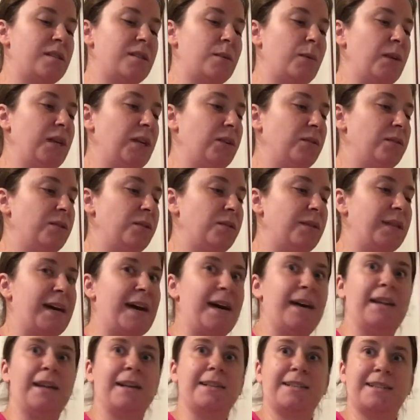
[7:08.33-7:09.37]
so we don't do
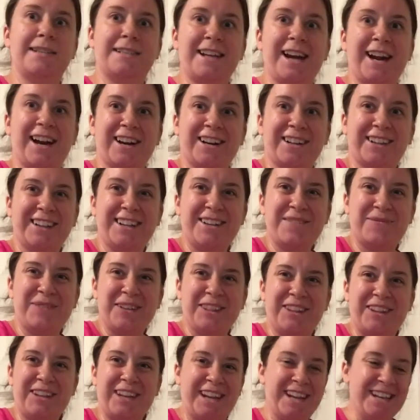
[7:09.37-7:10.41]
that necessarily,
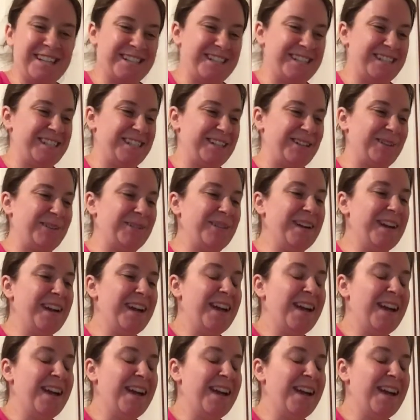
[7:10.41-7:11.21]
but the kids do.